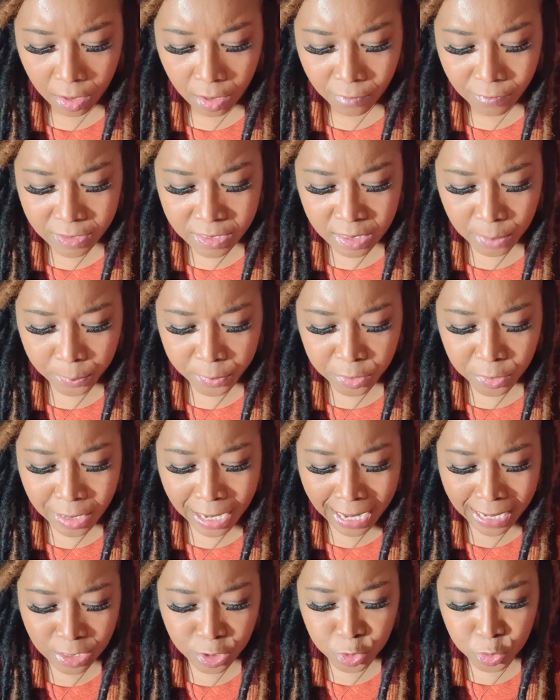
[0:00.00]
For some of you
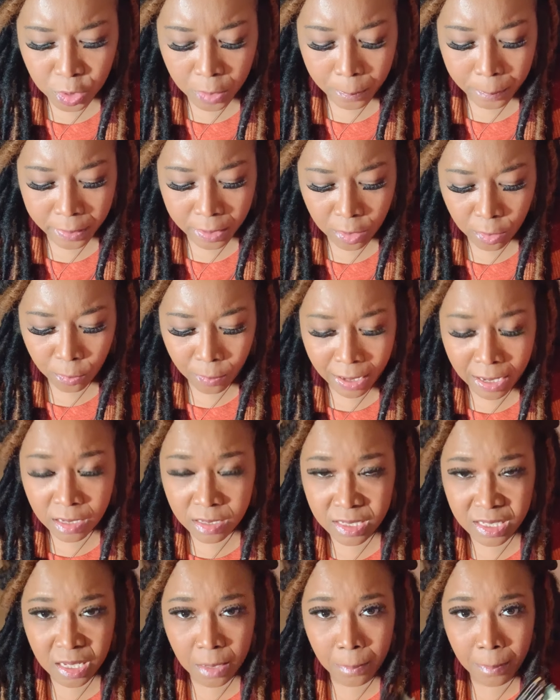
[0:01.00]
guys, you could be around
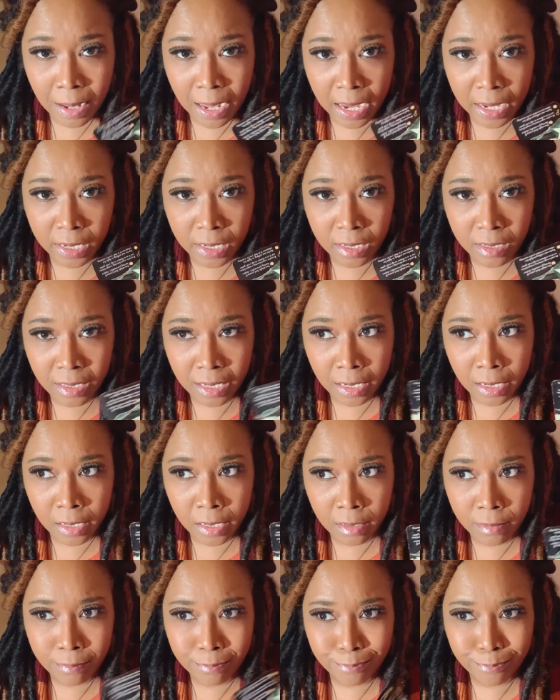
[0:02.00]
somebody
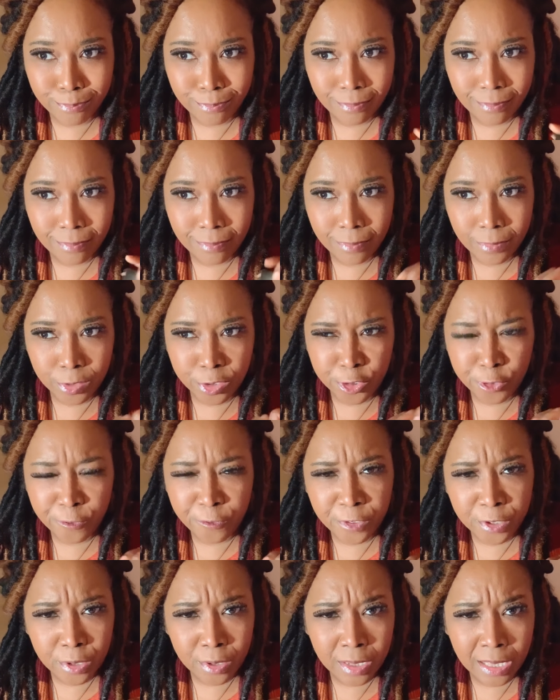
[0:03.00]
that you
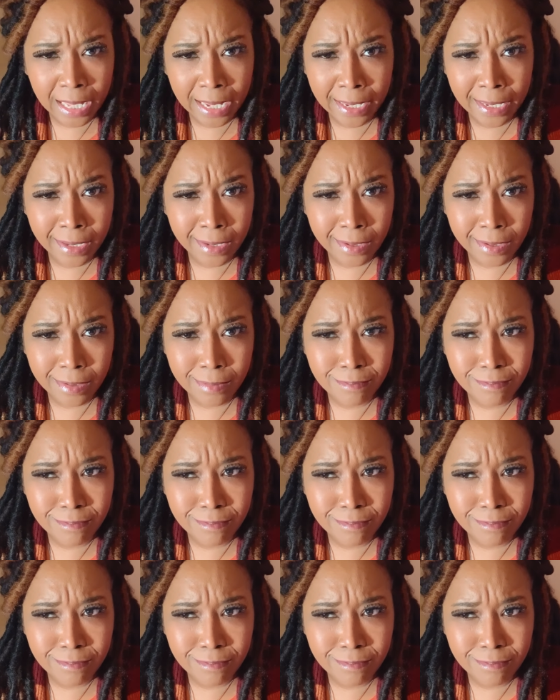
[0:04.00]
feel like